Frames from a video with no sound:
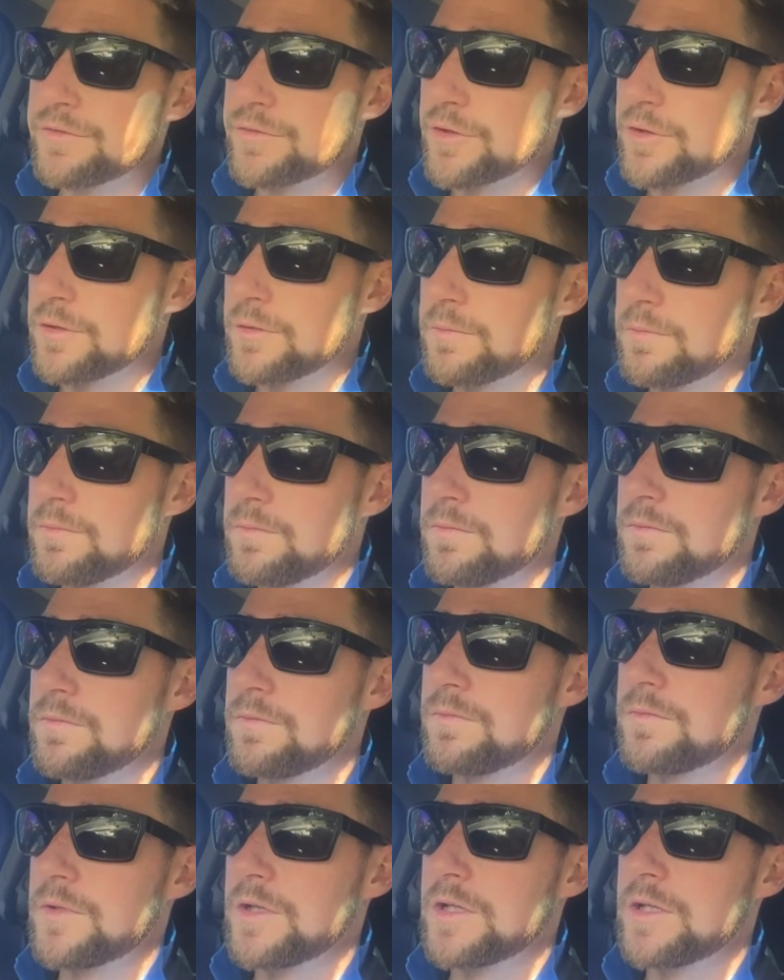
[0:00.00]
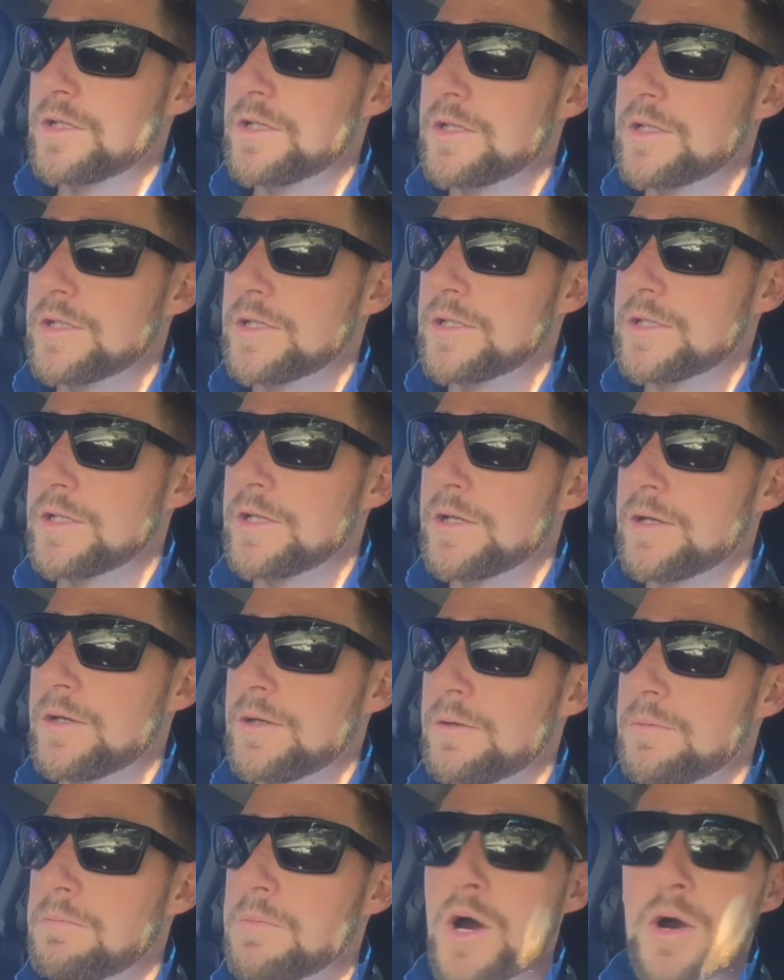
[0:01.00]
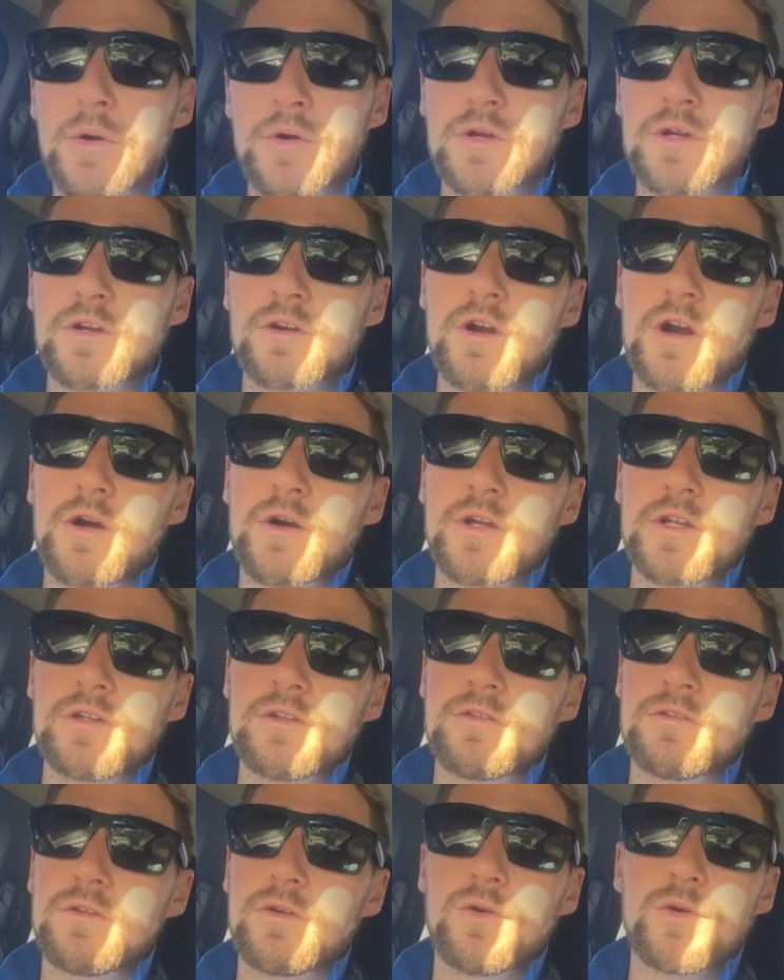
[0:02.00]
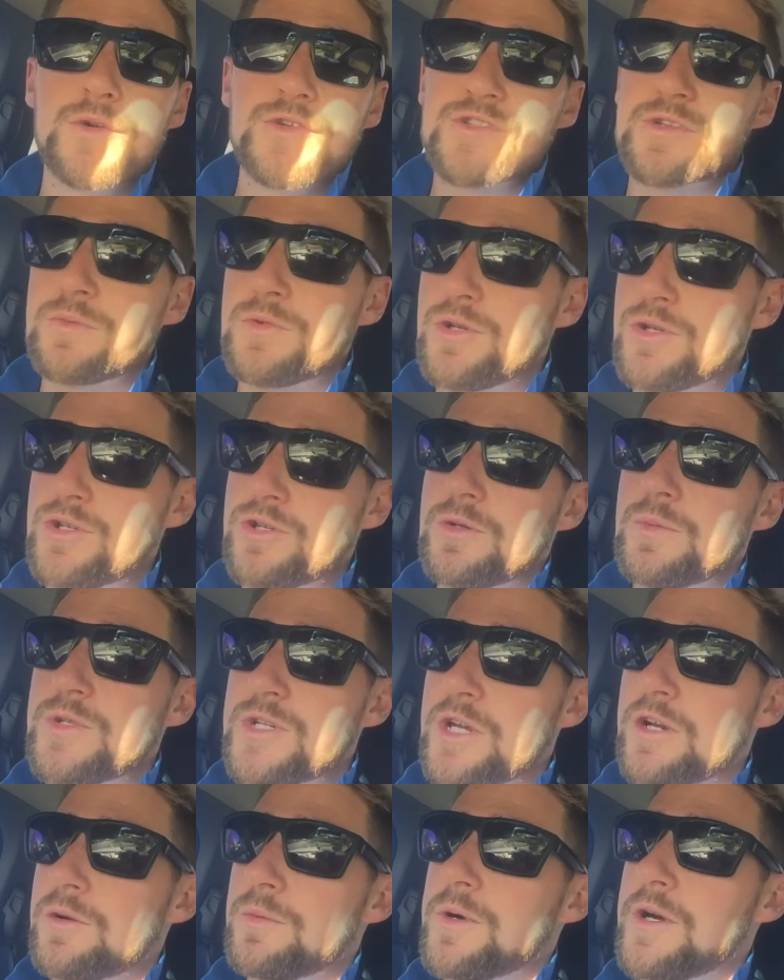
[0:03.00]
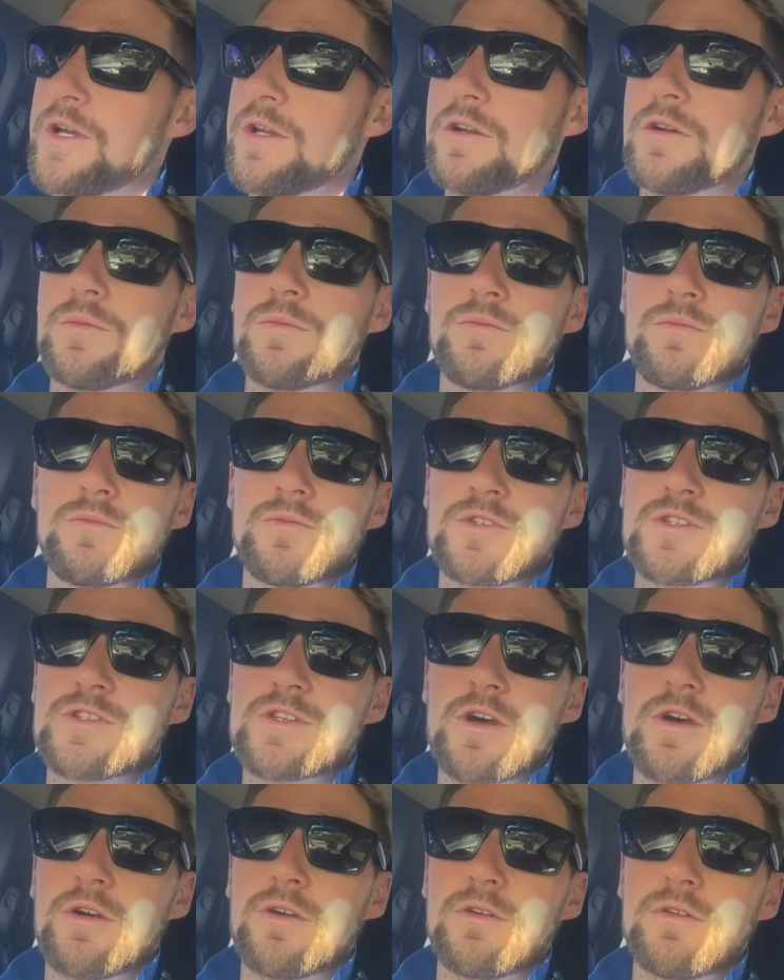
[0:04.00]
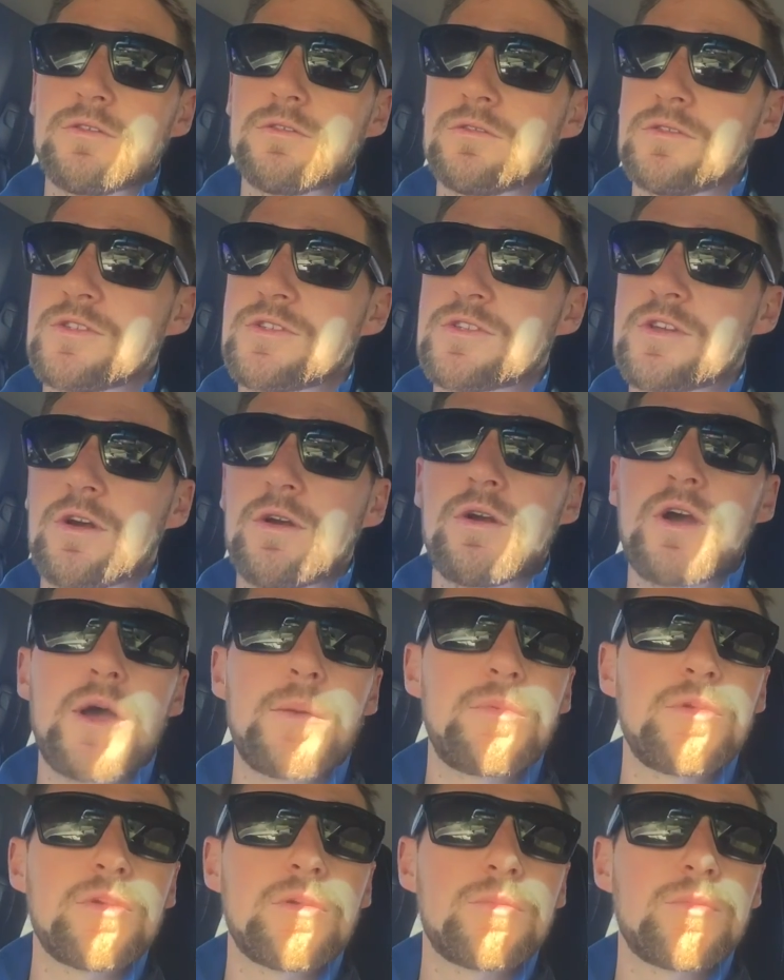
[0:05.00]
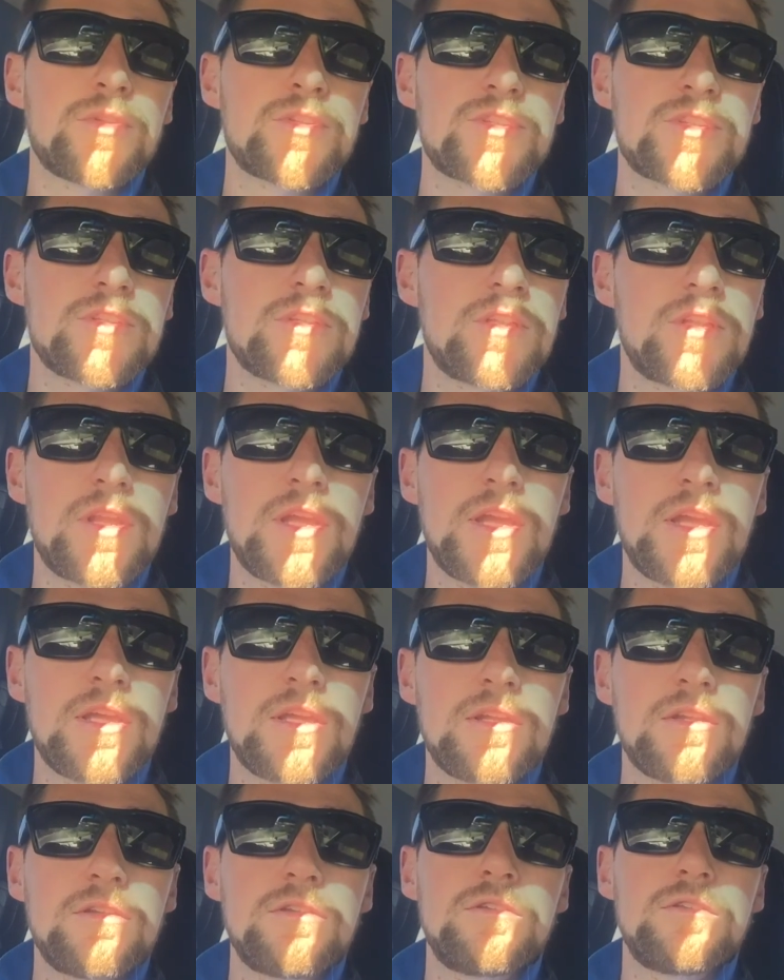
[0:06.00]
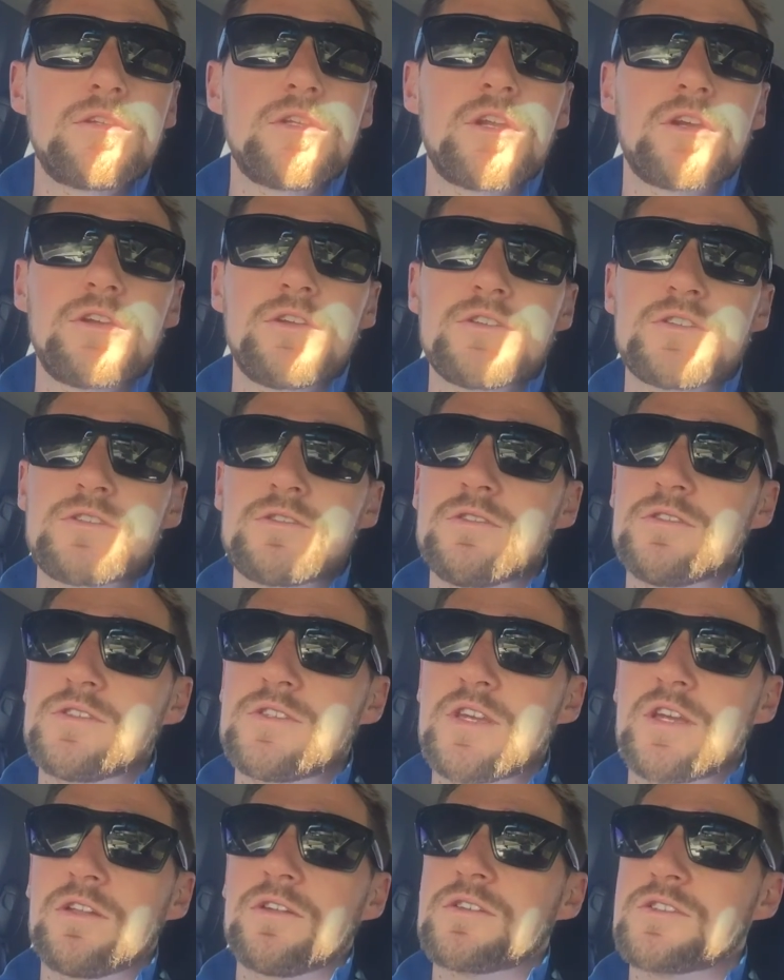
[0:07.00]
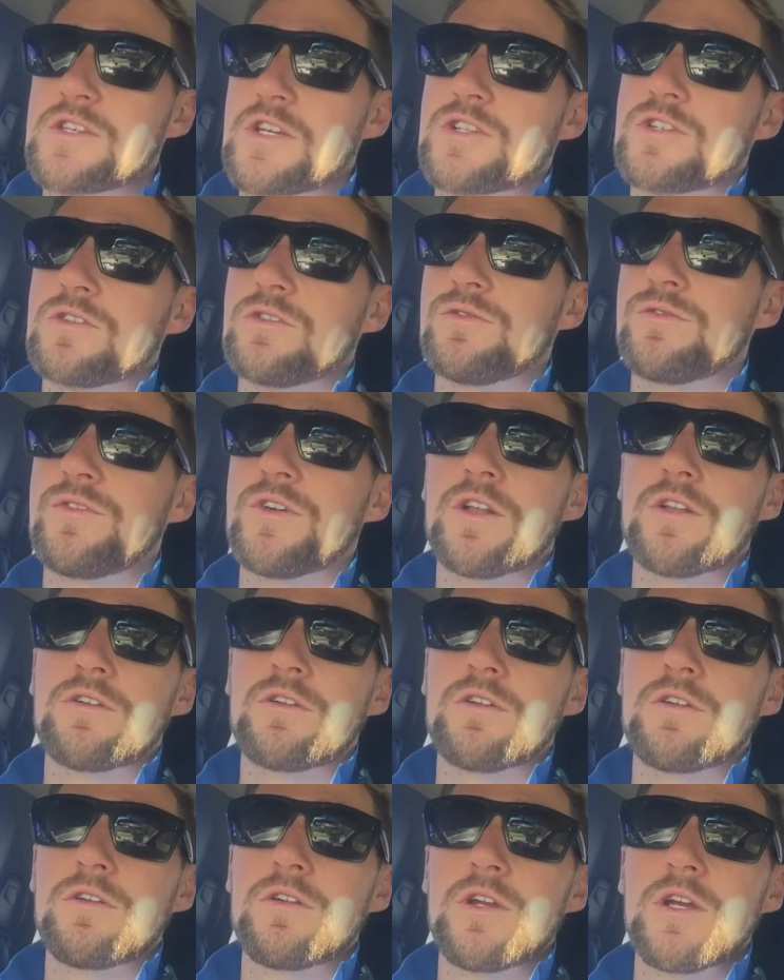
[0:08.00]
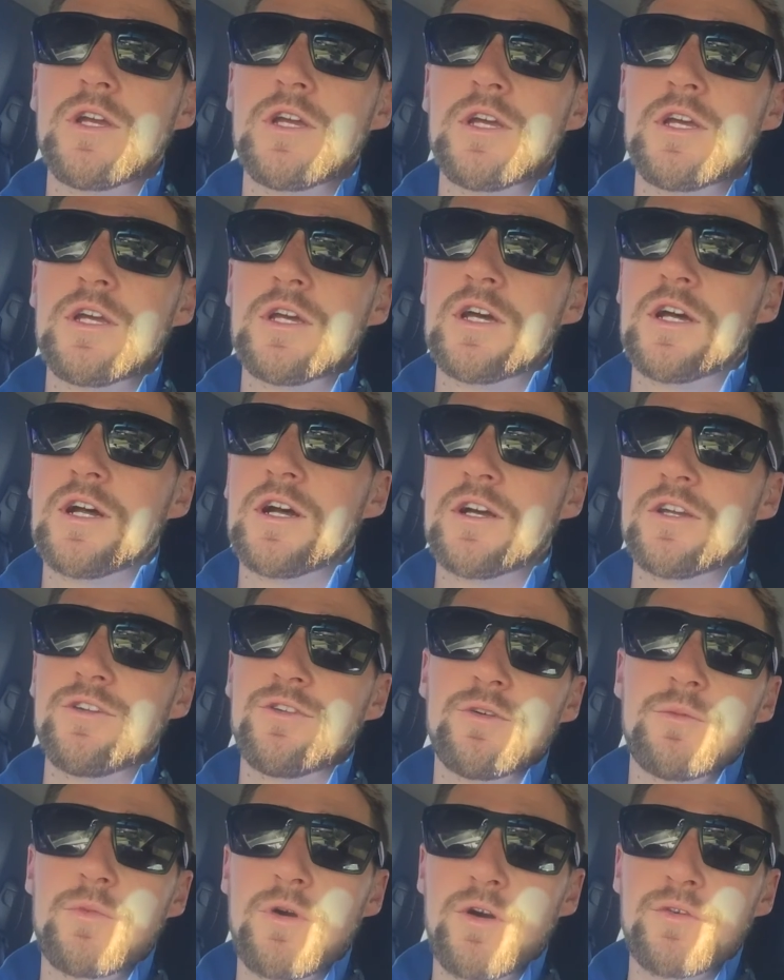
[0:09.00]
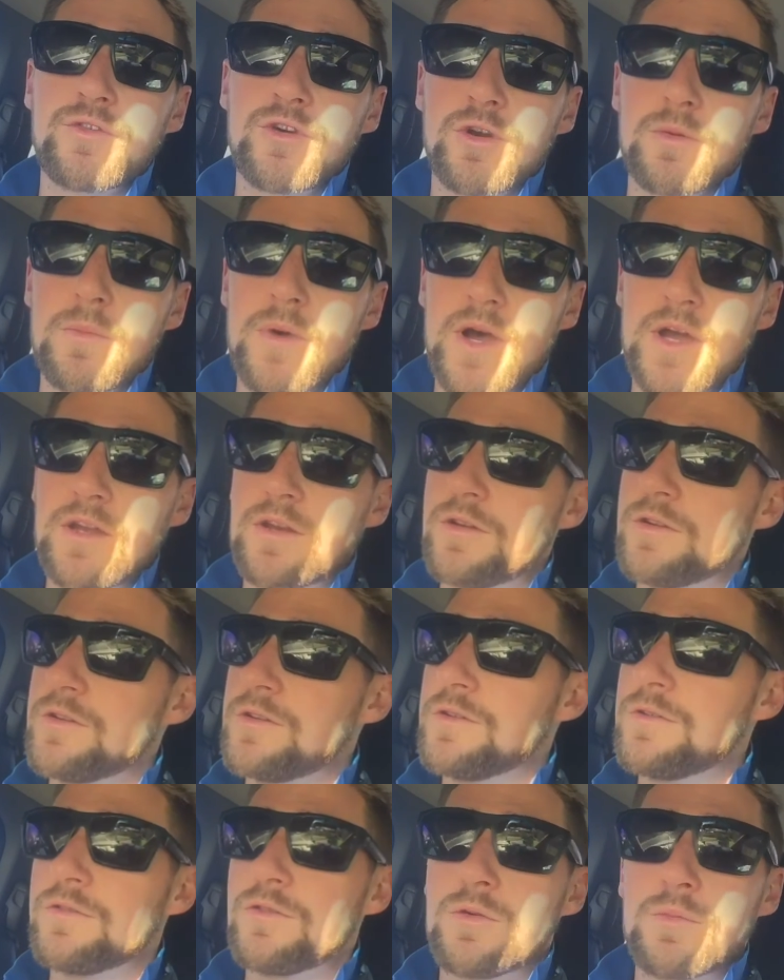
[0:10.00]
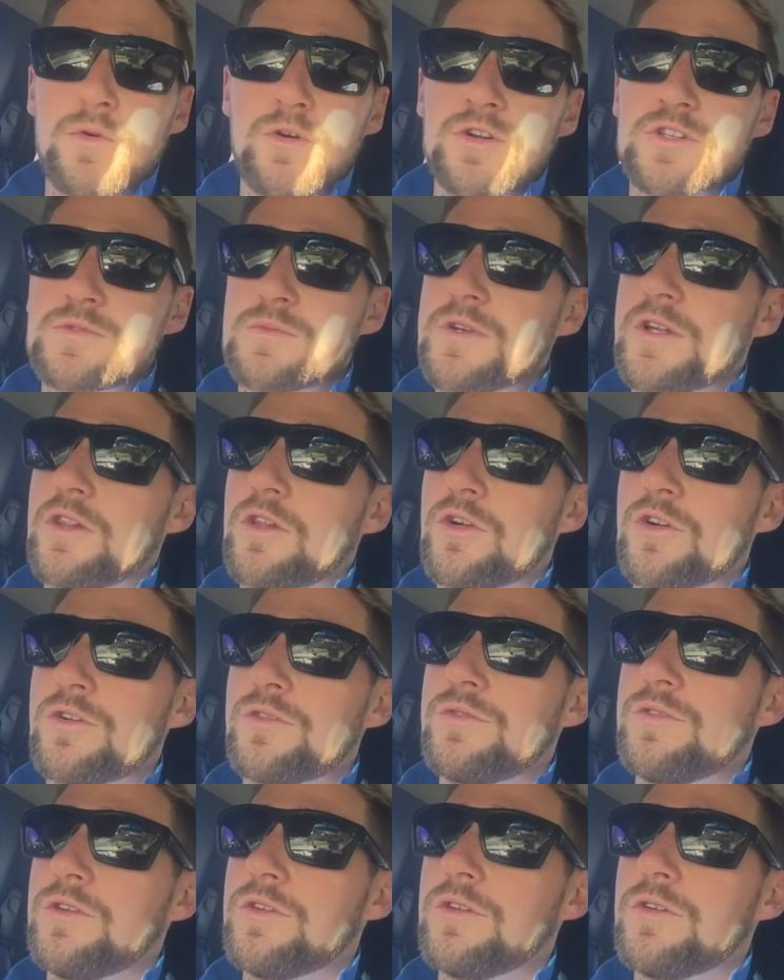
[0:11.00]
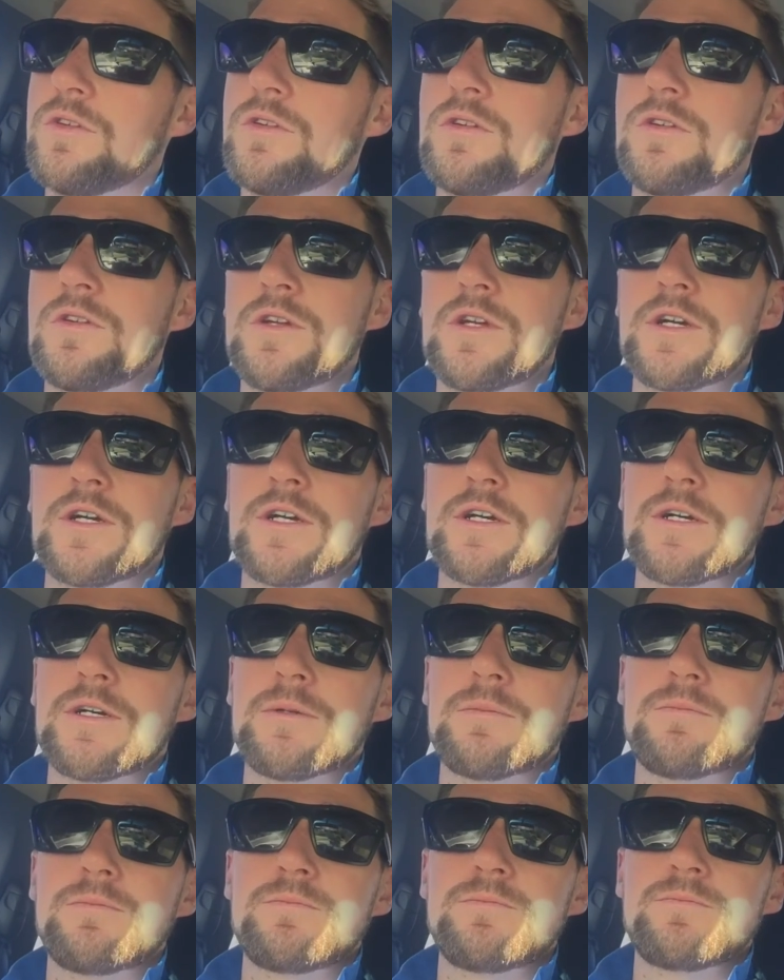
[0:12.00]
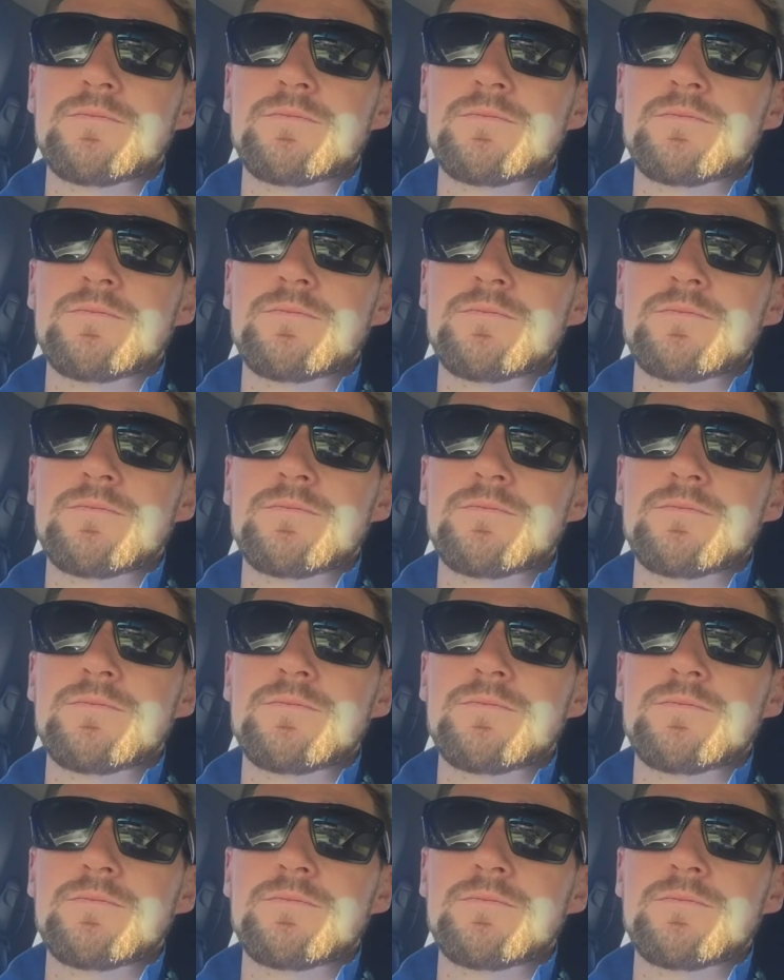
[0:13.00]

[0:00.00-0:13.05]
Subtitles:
from Mowing and Growing. Awesome YouTube channel, mate. I'm so happy I'm watching it, and you sound like such a good fella, and I've got a mate who reminds me a lot of you. I